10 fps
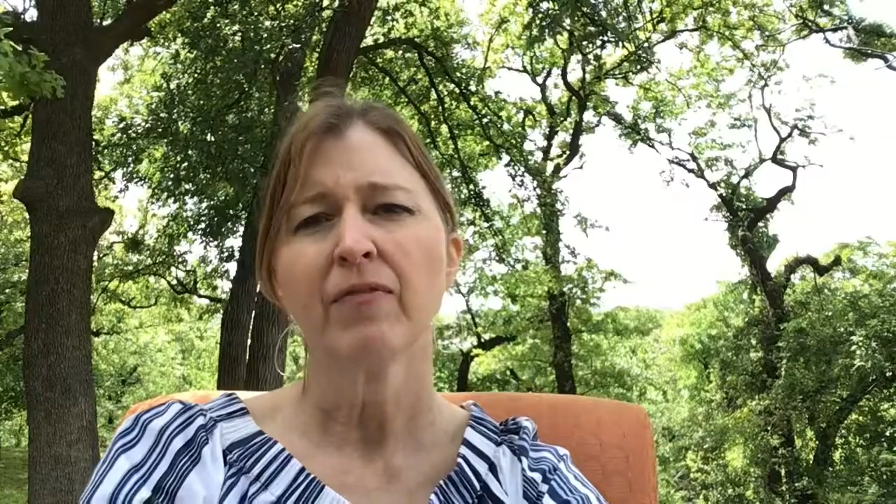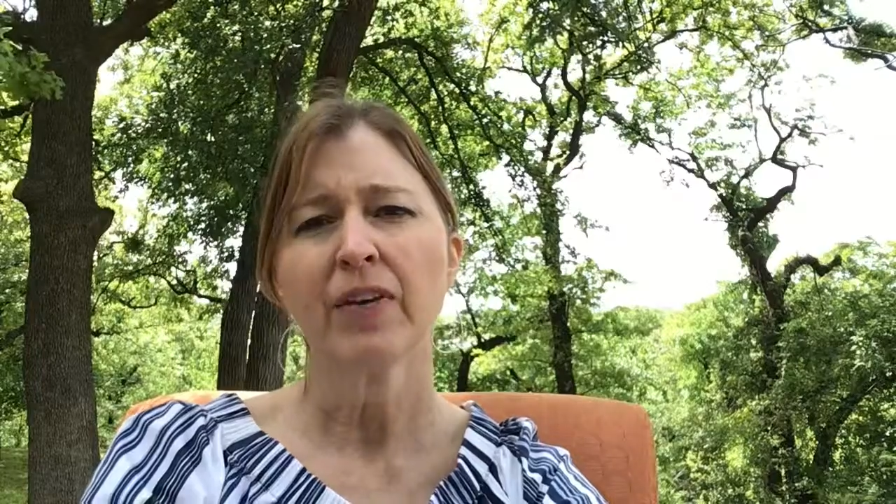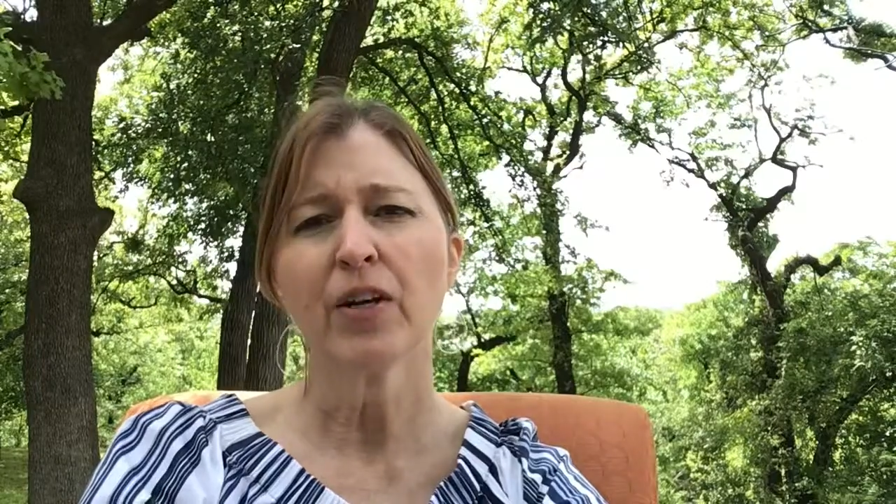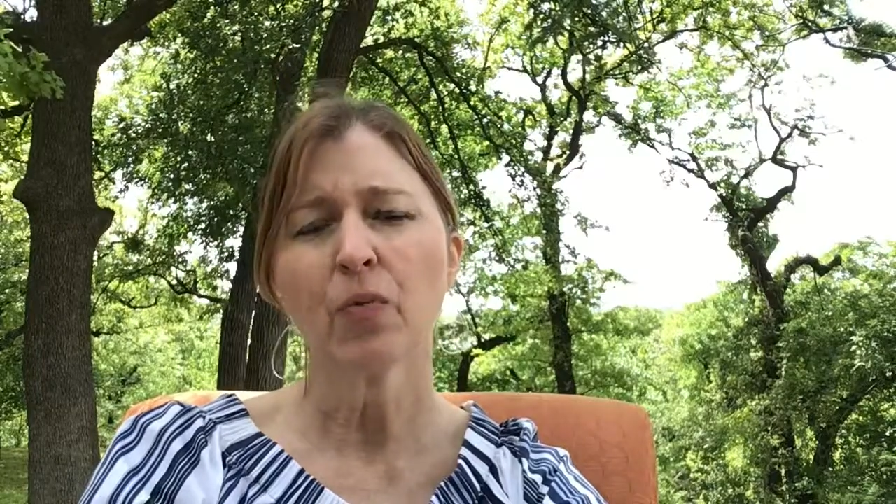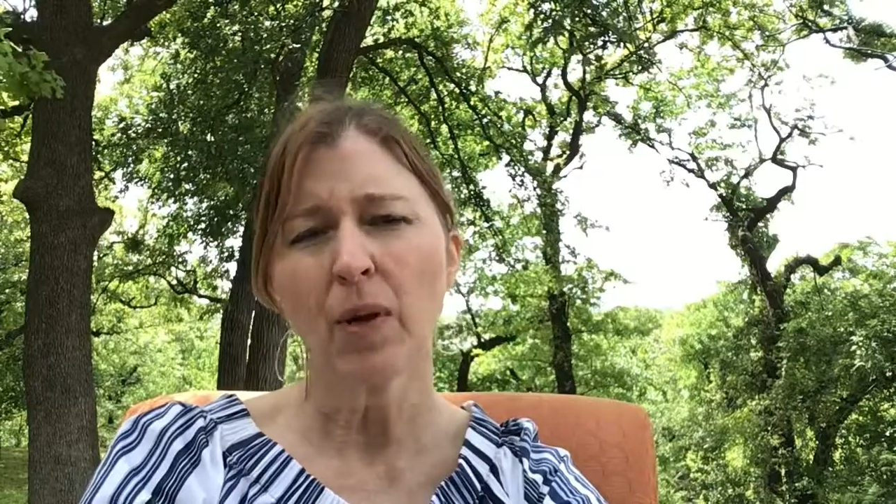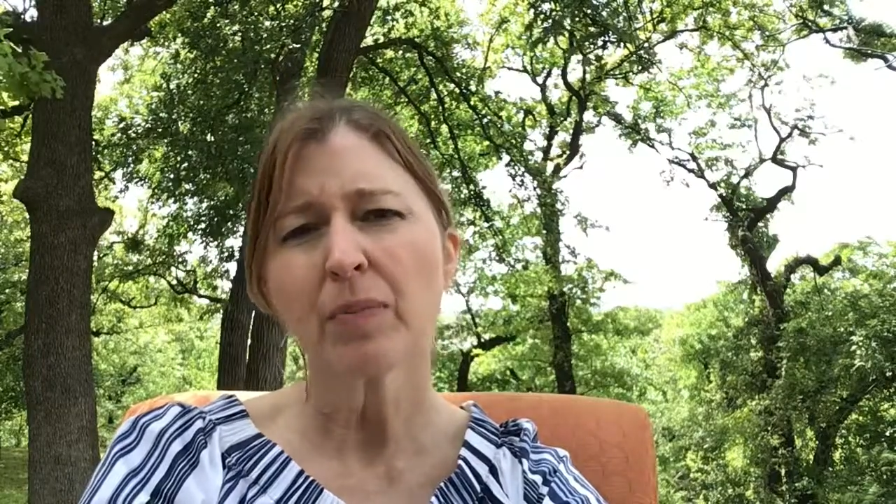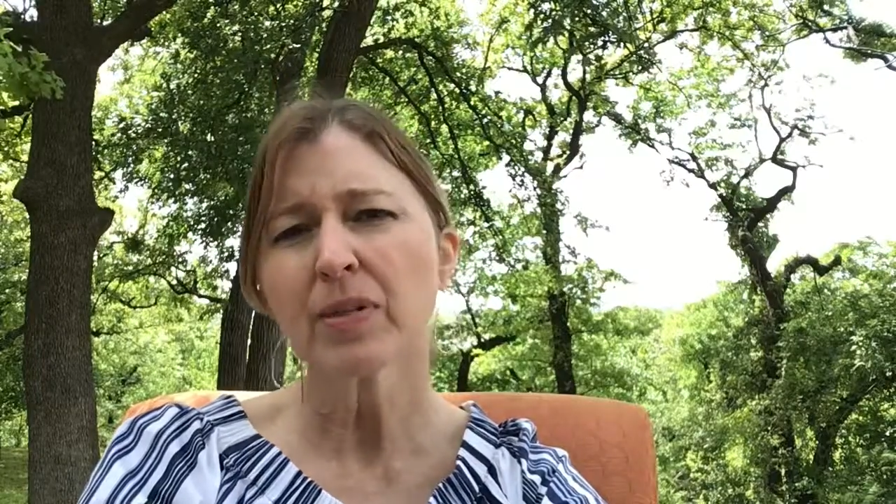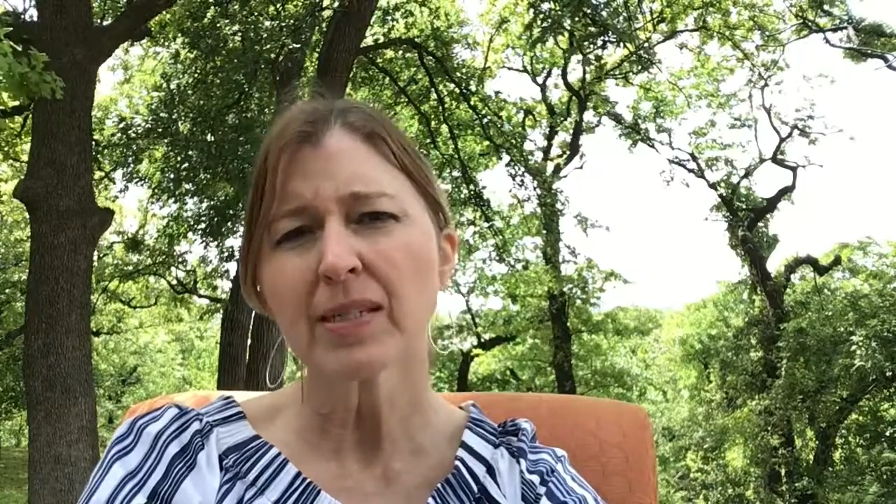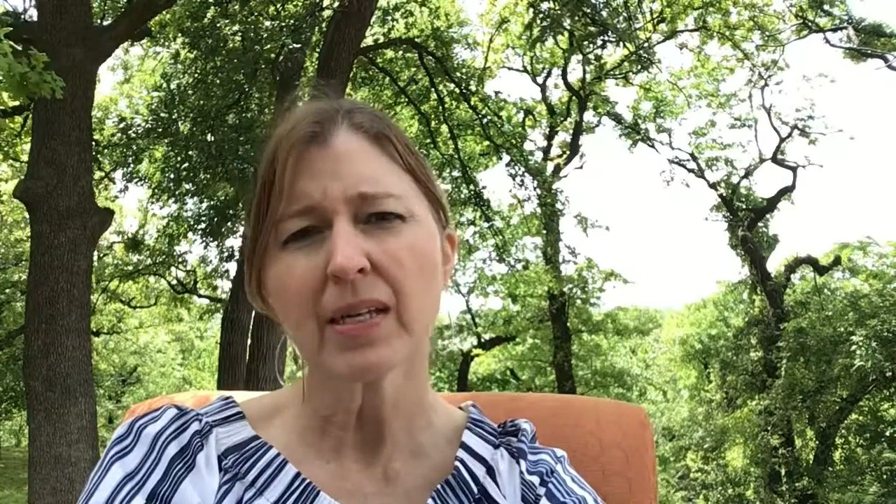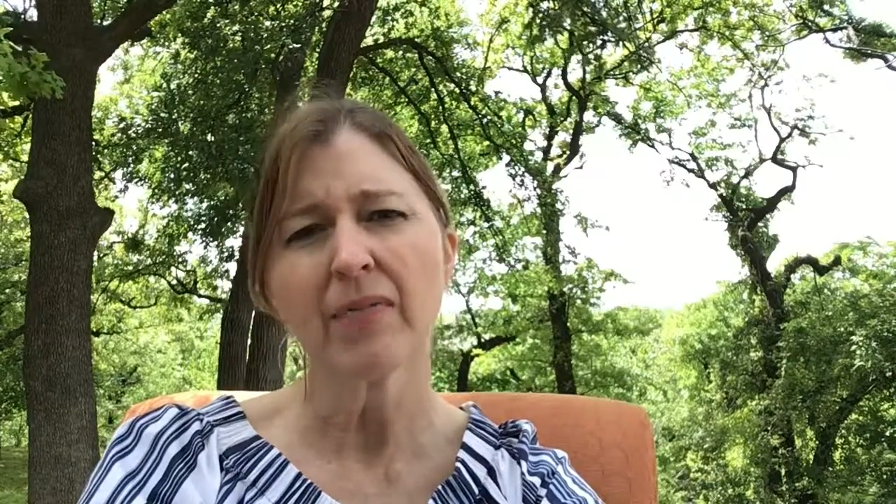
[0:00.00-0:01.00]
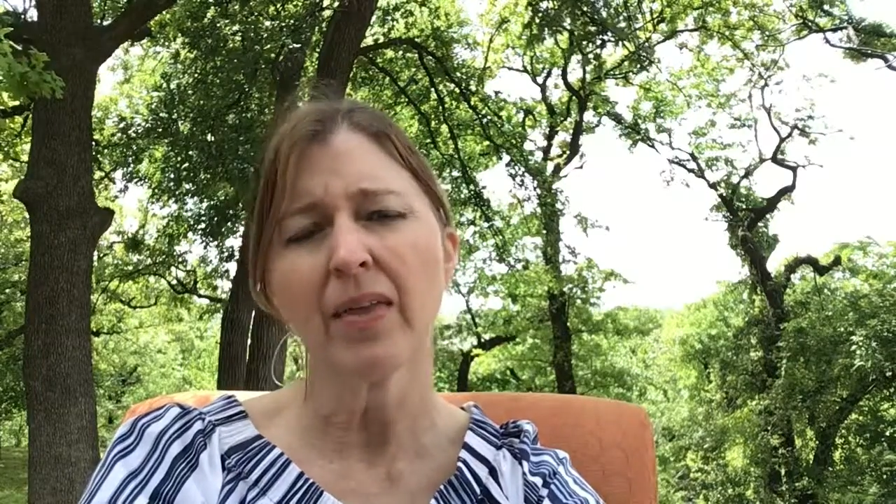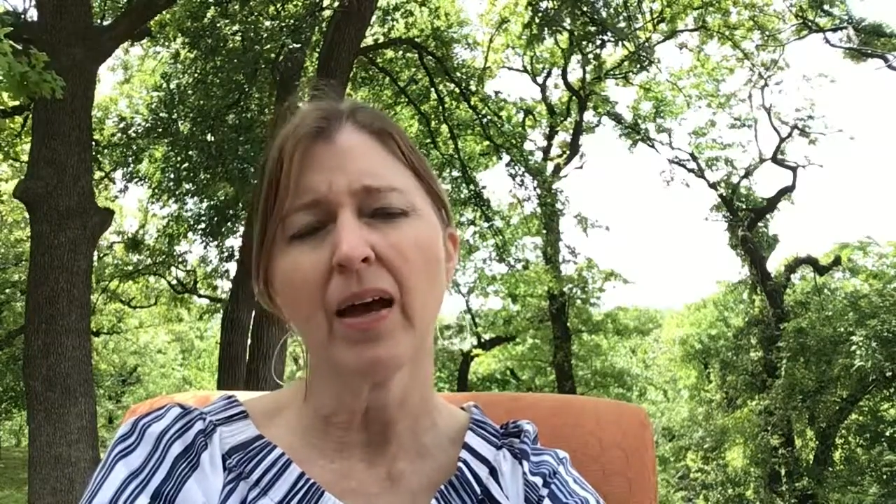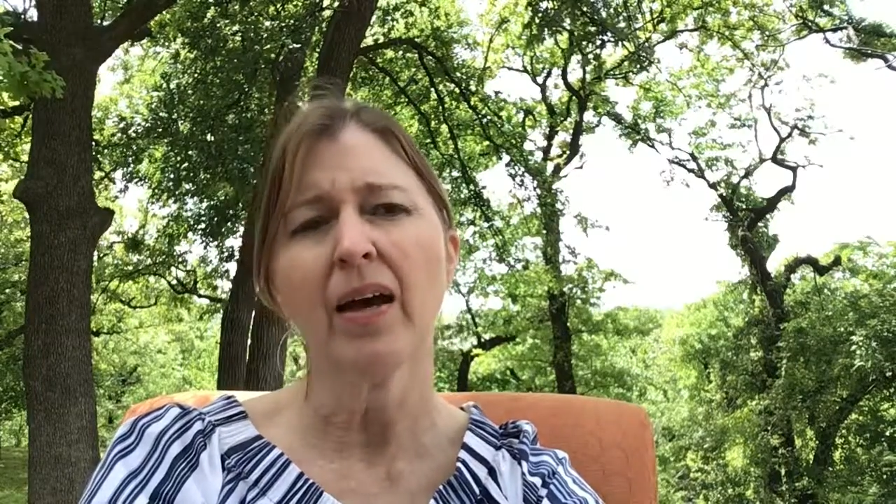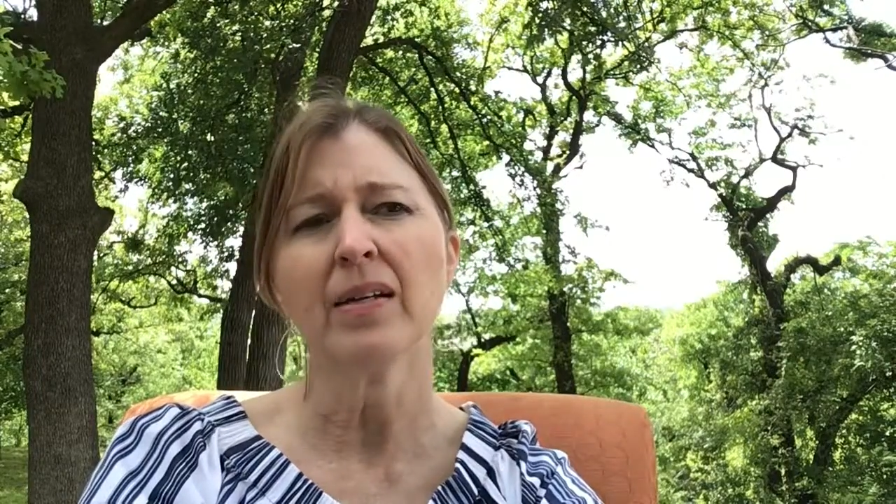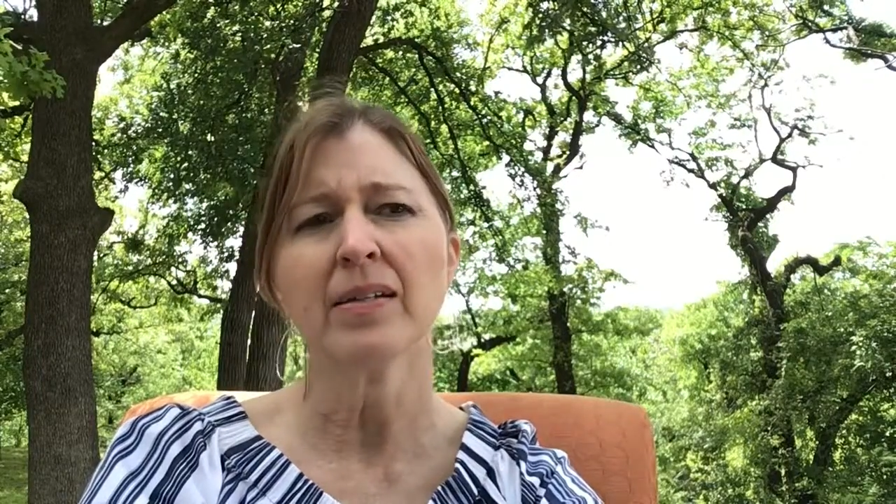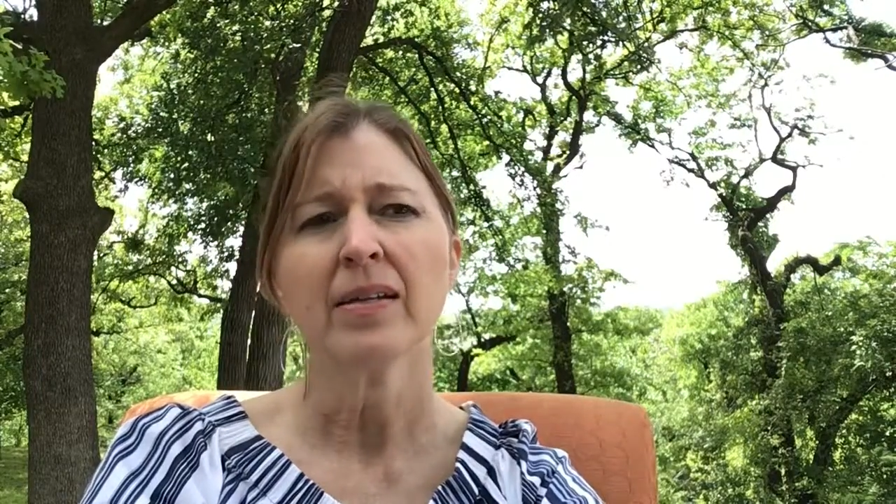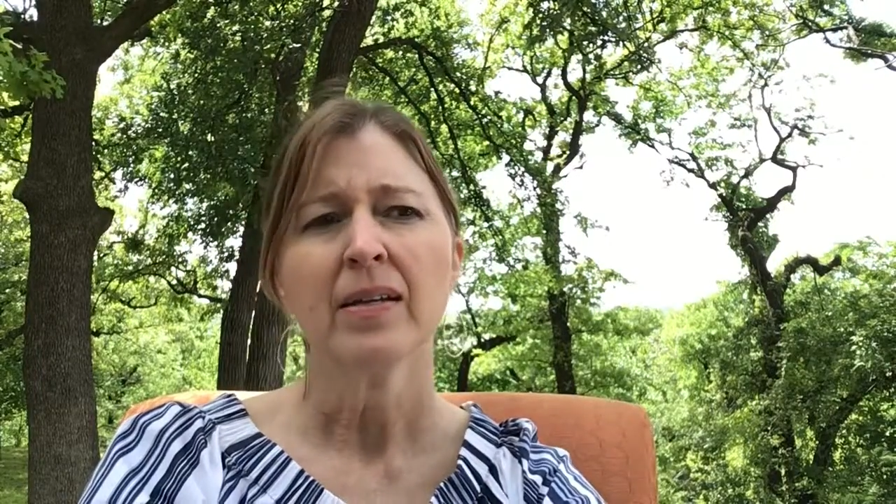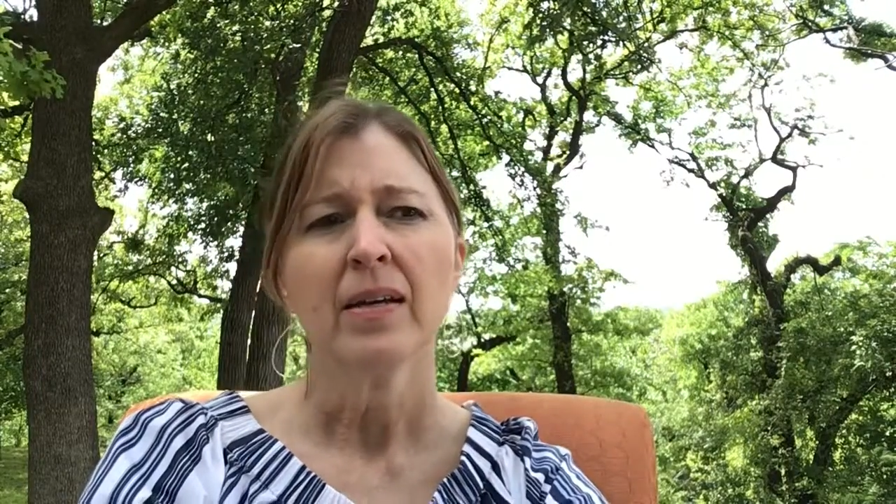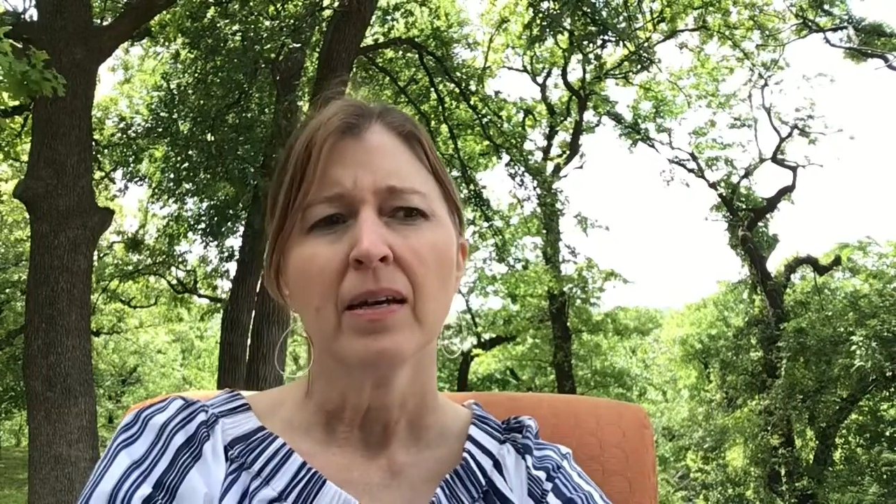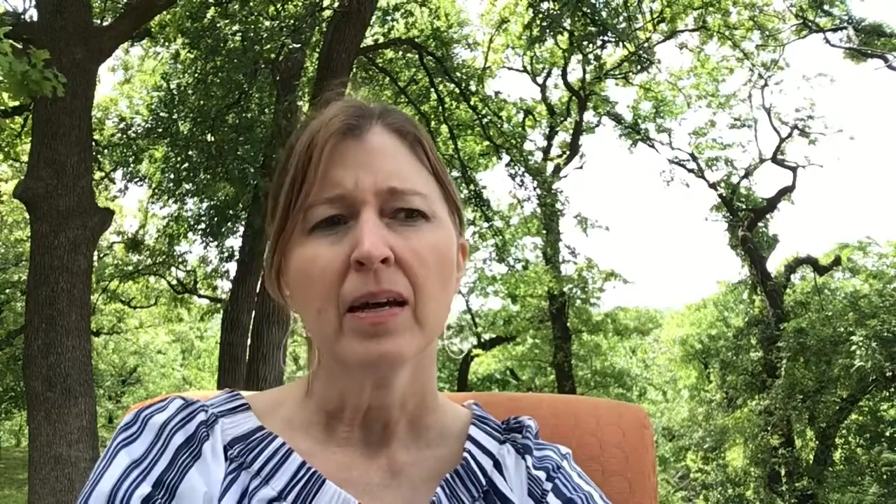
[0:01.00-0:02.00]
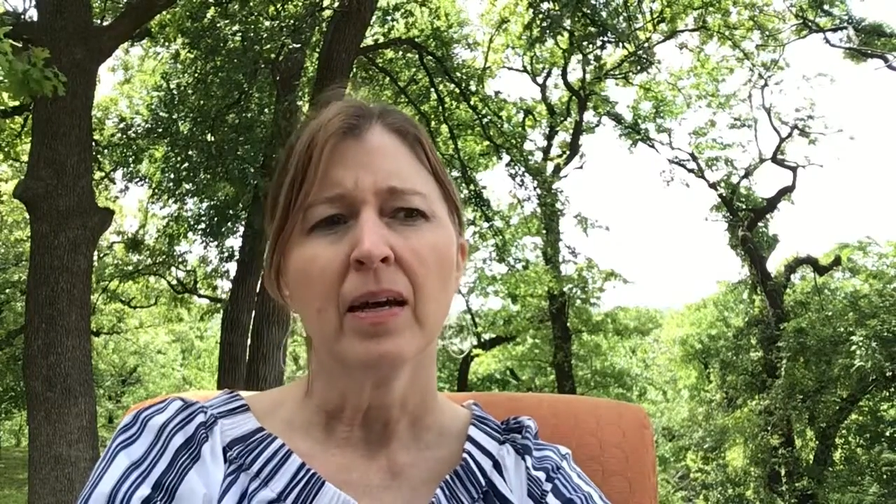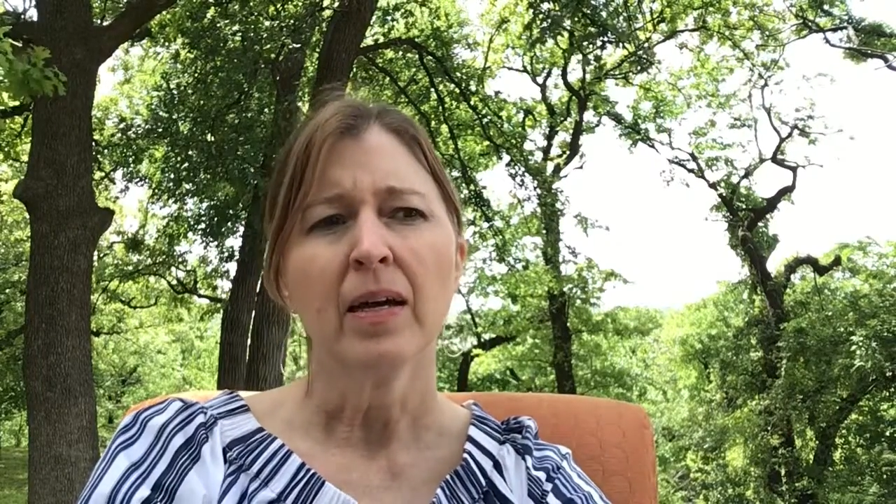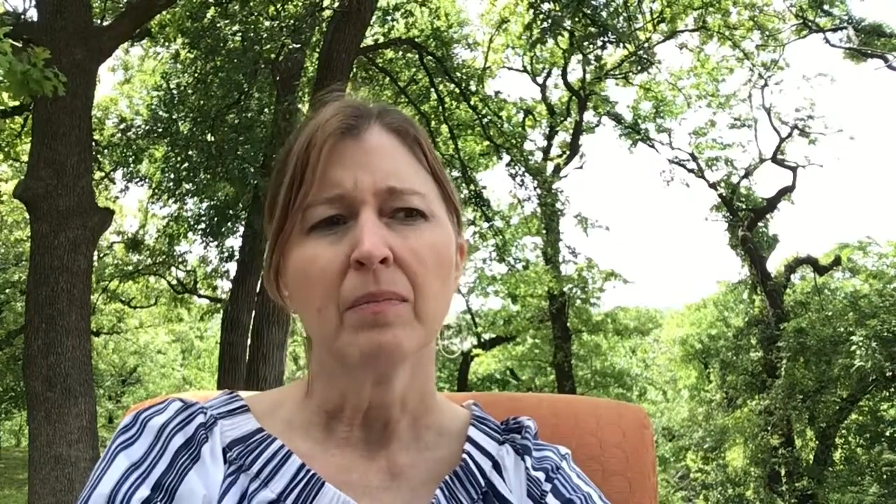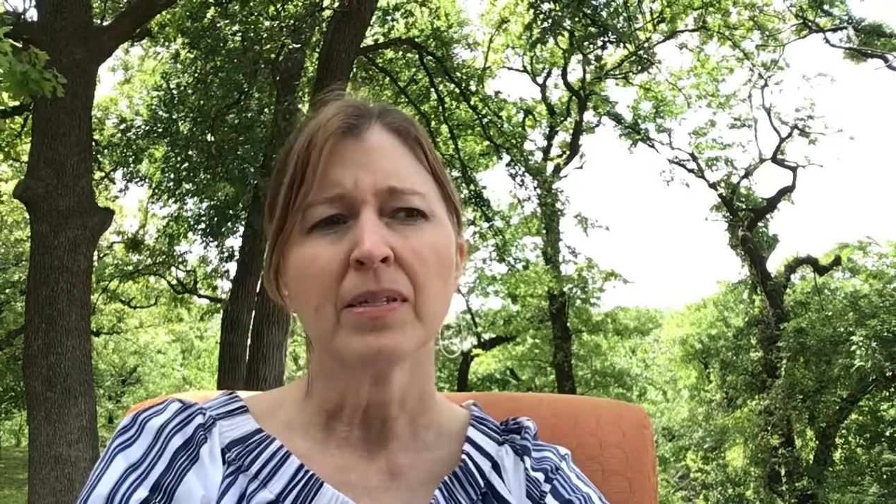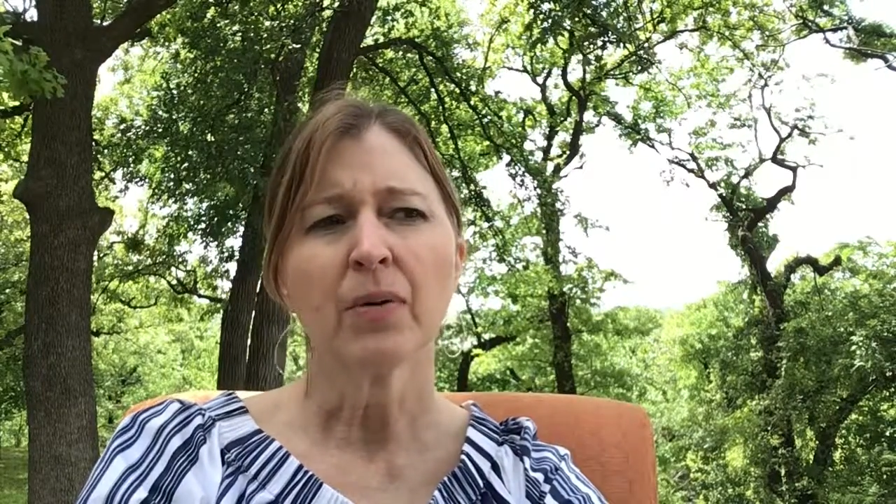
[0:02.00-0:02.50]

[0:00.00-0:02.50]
figure 1% of that.